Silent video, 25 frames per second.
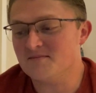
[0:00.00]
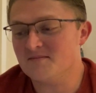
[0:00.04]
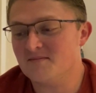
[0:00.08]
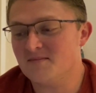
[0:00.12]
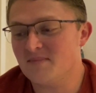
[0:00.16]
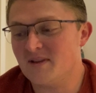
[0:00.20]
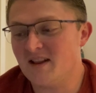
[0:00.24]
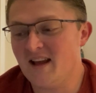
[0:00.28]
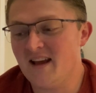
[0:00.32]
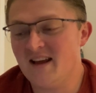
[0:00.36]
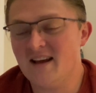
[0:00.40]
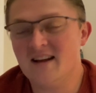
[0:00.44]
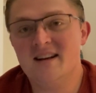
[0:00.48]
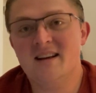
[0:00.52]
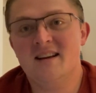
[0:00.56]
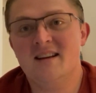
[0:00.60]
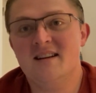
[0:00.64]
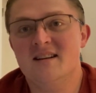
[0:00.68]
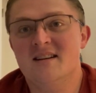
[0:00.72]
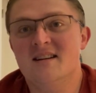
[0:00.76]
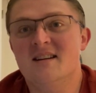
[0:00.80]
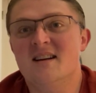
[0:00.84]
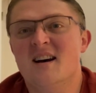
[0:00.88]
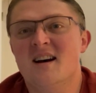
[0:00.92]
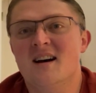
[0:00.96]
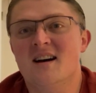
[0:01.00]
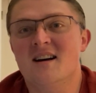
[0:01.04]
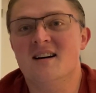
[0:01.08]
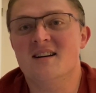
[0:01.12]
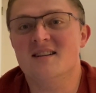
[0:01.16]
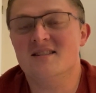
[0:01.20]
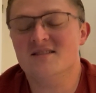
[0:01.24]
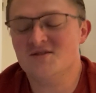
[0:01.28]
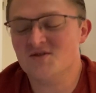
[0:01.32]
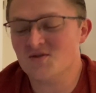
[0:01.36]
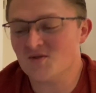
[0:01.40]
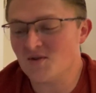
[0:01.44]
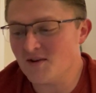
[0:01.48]
planning a
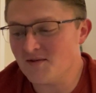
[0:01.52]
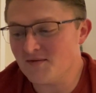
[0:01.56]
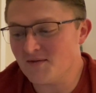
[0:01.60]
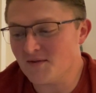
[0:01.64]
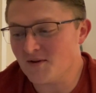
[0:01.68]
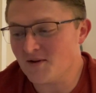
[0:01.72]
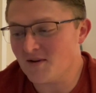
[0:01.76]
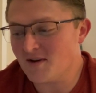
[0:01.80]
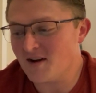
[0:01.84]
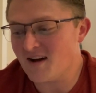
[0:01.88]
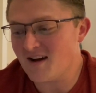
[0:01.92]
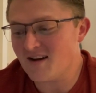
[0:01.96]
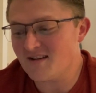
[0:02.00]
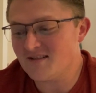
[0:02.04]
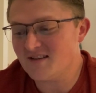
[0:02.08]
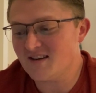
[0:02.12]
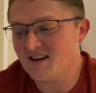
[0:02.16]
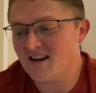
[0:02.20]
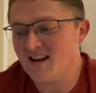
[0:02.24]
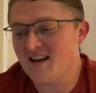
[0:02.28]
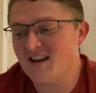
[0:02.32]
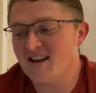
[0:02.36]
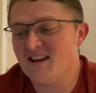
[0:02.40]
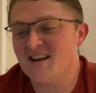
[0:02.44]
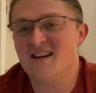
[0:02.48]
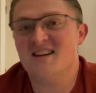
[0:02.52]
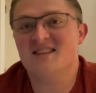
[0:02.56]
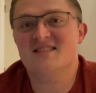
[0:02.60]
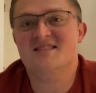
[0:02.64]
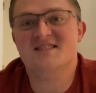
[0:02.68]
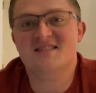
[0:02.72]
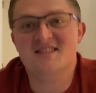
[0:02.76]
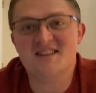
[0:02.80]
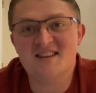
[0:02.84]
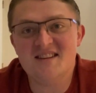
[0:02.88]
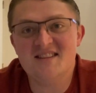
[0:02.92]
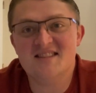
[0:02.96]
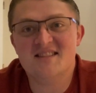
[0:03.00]
joyful holiday
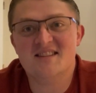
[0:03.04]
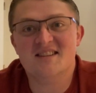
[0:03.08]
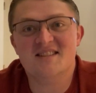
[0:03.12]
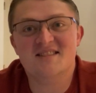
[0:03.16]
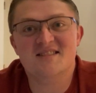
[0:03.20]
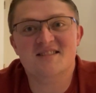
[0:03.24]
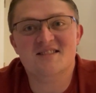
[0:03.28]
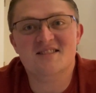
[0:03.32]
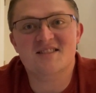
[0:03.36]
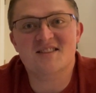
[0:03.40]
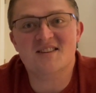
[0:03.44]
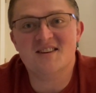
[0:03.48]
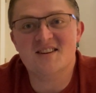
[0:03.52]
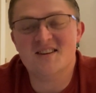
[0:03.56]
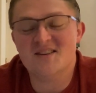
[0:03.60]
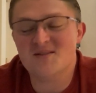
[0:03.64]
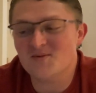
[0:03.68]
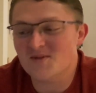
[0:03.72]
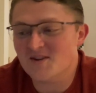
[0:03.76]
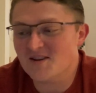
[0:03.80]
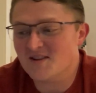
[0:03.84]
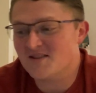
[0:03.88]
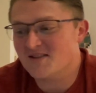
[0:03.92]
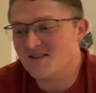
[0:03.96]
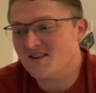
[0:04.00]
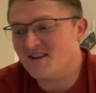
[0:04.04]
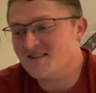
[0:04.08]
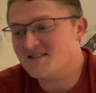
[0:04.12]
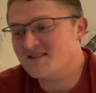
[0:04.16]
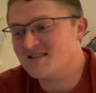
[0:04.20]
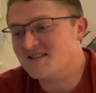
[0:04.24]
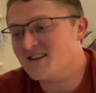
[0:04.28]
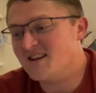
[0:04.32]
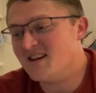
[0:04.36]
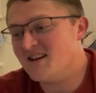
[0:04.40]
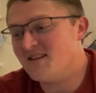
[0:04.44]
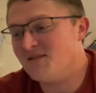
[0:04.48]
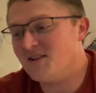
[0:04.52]
season starting with
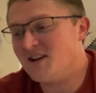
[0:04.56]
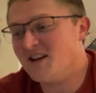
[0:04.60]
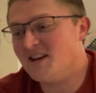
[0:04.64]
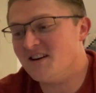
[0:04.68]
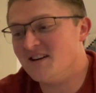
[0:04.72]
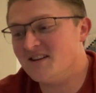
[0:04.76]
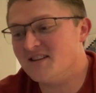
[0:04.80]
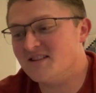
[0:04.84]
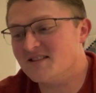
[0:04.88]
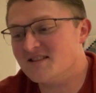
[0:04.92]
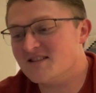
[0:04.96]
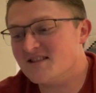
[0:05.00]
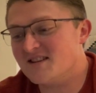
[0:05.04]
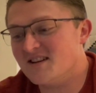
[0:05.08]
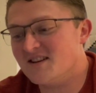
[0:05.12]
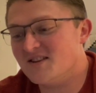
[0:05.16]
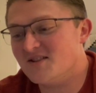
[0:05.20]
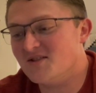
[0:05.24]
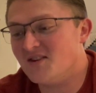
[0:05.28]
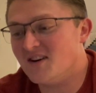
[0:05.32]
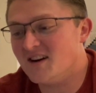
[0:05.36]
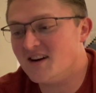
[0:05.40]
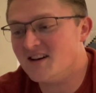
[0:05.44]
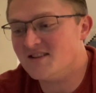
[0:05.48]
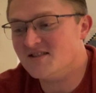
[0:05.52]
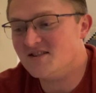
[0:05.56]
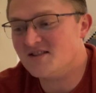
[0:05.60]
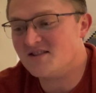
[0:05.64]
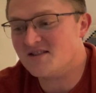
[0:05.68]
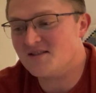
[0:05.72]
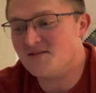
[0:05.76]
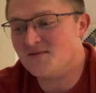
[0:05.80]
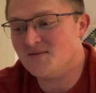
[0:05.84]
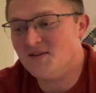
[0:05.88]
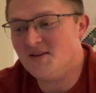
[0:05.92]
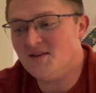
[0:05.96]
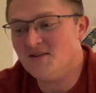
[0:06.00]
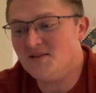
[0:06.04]
Thanksgiving. And so just
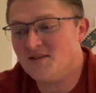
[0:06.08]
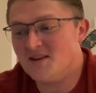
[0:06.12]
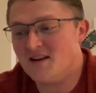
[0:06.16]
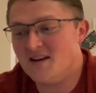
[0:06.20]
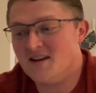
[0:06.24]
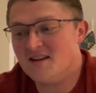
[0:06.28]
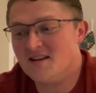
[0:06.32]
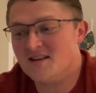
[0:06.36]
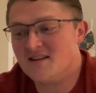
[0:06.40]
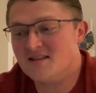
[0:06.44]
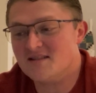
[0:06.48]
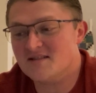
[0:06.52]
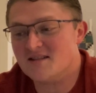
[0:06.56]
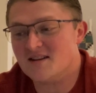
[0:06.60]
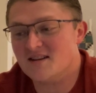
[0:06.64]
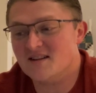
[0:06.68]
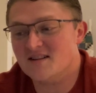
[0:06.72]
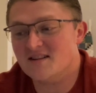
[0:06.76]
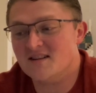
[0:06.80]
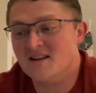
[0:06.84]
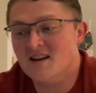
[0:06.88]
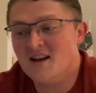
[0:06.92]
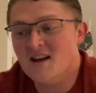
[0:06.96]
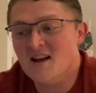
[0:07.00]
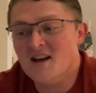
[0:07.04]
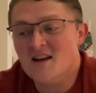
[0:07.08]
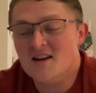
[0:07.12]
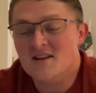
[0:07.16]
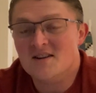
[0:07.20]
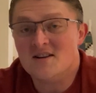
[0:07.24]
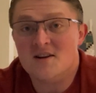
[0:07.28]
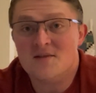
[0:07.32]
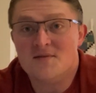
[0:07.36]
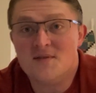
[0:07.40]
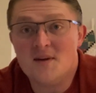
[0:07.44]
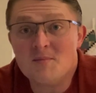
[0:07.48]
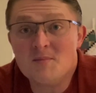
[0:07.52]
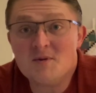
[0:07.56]
a few things. On
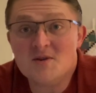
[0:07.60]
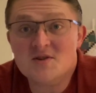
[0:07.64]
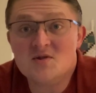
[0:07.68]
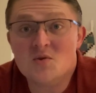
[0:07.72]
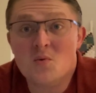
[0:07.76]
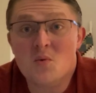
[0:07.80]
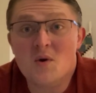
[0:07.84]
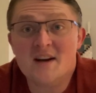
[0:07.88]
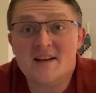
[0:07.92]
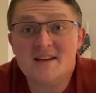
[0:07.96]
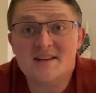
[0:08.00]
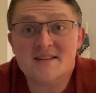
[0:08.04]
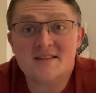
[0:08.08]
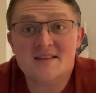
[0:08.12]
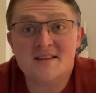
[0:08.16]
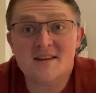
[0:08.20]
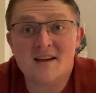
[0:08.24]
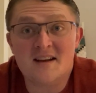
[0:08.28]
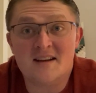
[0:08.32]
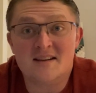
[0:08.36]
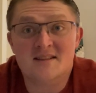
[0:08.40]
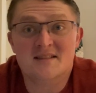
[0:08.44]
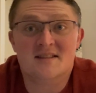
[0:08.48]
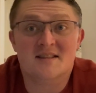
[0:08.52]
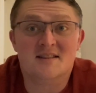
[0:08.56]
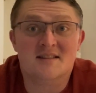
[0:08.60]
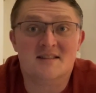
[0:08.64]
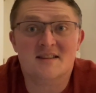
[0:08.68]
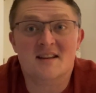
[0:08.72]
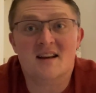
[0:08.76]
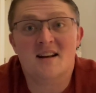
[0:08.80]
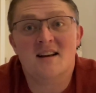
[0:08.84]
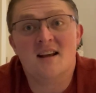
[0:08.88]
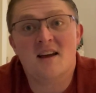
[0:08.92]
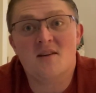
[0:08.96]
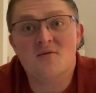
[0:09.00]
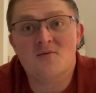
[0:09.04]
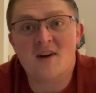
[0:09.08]
November 26th, the
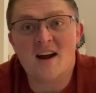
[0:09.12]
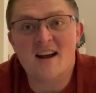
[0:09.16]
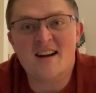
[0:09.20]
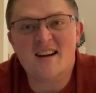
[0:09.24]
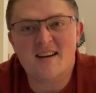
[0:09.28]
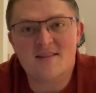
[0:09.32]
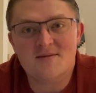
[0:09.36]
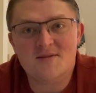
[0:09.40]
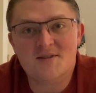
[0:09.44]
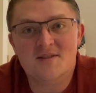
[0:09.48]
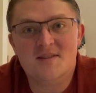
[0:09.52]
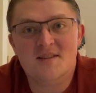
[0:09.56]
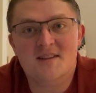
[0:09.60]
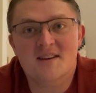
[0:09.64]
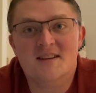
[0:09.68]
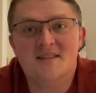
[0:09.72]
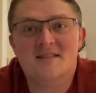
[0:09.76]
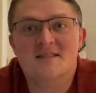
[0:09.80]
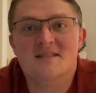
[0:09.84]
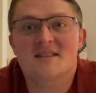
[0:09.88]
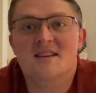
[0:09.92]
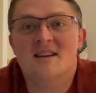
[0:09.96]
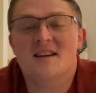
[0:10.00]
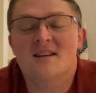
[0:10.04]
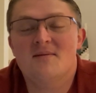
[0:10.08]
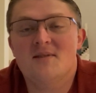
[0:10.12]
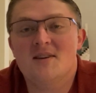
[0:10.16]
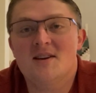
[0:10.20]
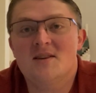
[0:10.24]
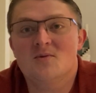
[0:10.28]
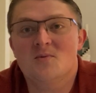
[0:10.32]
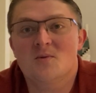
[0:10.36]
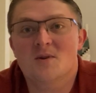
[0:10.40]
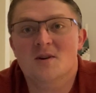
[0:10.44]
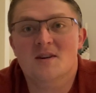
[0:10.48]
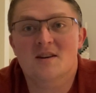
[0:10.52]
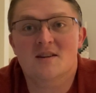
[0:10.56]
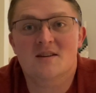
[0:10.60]
Sunday right after Thanksgiving,
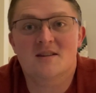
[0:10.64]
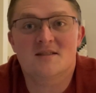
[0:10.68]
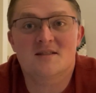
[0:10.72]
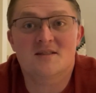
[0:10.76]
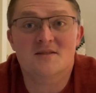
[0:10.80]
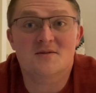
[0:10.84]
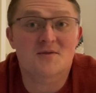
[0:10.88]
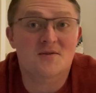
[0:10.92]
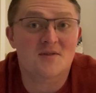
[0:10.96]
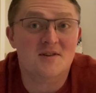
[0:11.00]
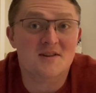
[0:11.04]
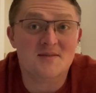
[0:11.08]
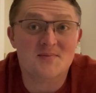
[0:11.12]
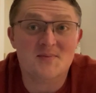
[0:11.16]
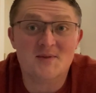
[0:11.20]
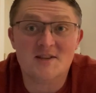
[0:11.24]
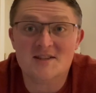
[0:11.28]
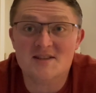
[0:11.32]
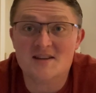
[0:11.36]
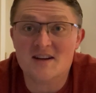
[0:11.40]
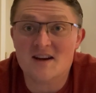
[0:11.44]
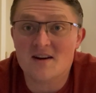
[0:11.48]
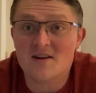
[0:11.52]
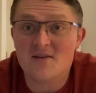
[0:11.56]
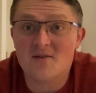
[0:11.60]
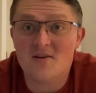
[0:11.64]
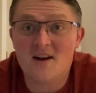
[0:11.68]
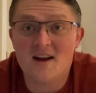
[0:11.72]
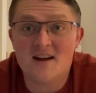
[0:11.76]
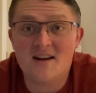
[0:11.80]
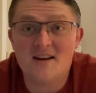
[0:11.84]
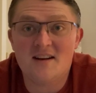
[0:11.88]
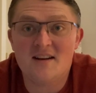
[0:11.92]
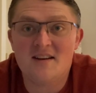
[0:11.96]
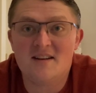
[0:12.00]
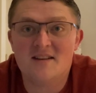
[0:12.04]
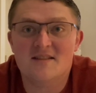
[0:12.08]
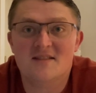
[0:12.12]
we're going to do Christmas
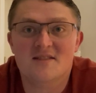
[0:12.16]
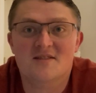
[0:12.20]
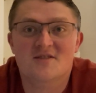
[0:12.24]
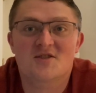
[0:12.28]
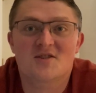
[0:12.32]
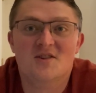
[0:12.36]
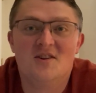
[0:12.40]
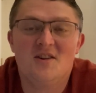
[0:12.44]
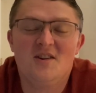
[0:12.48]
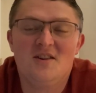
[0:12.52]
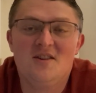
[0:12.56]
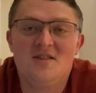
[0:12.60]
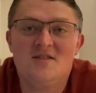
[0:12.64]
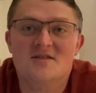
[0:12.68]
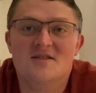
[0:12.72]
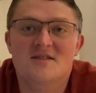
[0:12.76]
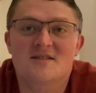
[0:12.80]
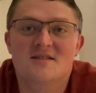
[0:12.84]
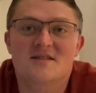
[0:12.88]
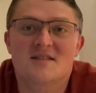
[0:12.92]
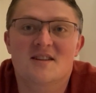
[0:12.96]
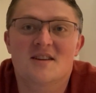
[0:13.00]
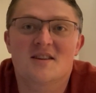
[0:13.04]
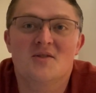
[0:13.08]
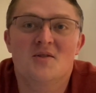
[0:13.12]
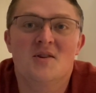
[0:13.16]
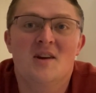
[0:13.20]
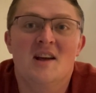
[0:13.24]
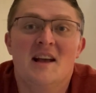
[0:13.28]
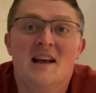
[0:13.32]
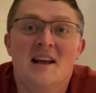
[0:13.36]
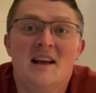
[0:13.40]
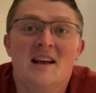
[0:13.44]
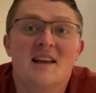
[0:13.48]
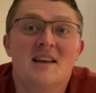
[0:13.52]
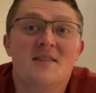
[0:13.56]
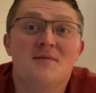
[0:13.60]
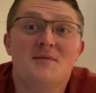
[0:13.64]
decorating at the church. And so
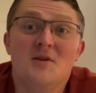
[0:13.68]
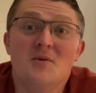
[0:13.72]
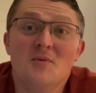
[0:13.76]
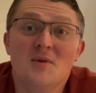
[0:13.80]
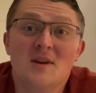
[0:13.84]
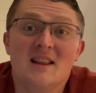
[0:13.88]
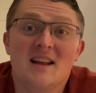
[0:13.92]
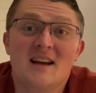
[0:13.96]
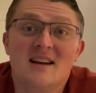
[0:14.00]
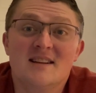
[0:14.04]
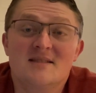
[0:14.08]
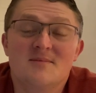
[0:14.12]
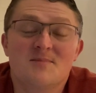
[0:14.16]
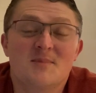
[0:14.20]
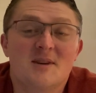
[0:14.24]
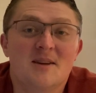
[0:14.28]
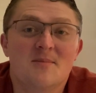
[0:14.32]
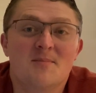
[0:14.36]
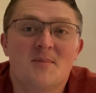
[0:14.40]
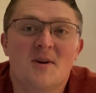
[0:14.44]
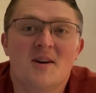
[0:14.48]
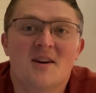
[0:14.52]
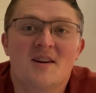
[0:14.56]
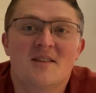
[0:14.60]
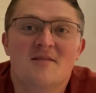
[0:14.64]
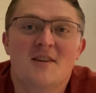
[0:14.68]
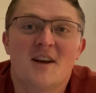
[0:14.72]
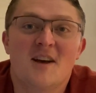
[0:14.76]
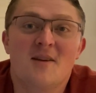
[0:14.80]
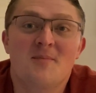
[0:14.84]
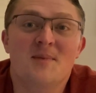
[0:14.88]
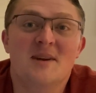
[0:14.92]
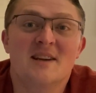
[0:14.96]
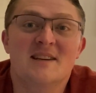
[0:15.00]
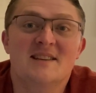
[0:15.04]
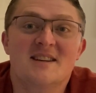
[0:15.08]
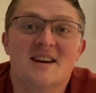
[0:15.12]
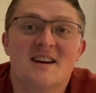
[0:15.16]
if you would like to be a part of
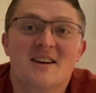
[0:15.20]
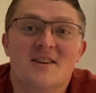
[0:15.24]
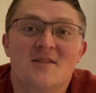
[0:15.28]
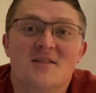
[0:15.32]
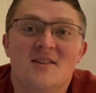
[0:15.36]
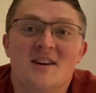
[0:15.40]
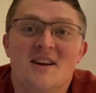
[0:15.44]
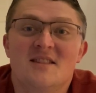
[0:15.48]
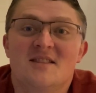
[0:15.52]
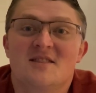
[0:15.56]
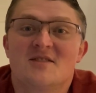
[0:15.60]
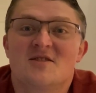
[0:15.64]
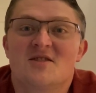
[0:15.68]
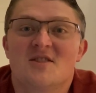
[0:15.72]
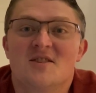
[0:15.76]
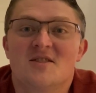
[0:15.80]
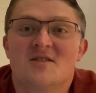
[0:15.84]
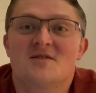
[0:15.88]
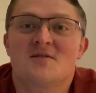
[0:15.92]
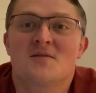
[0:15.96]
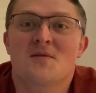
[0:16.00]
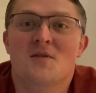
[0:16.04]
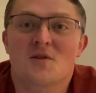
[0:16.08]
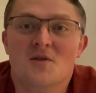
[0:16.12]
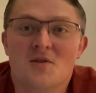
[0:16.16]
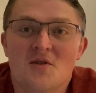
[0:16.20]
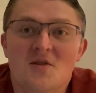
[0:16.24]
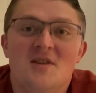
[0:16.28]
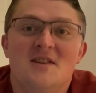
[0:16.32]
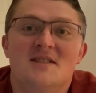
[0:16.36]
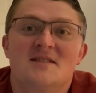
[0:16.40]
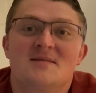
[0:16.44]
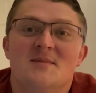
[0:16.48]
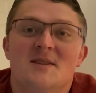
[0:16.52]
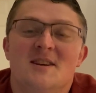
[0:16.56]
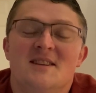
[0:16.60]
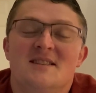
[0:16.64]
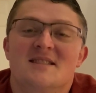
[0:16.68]
helping decorate the church for
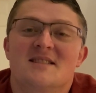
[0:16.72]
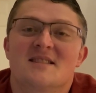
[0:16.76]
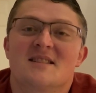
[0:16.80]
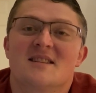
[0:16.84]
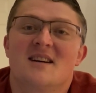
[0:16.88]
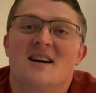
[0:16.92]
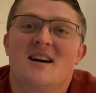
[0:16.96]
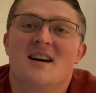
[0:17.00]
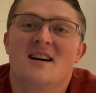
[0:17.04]
Christmas,